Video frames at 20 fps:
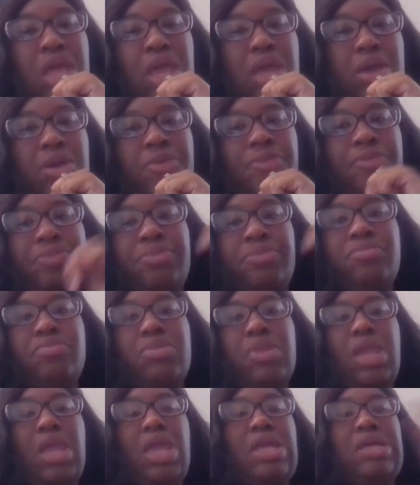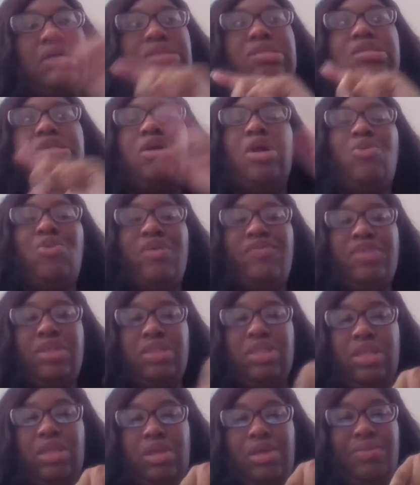down and single
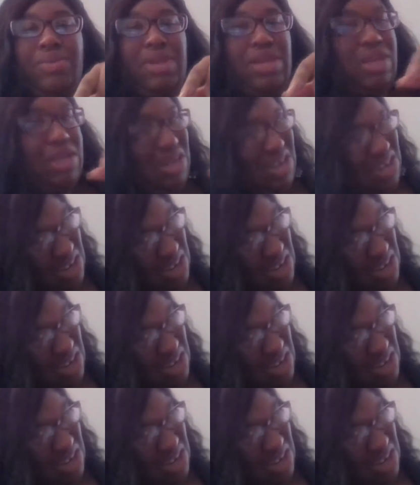wefted them, and it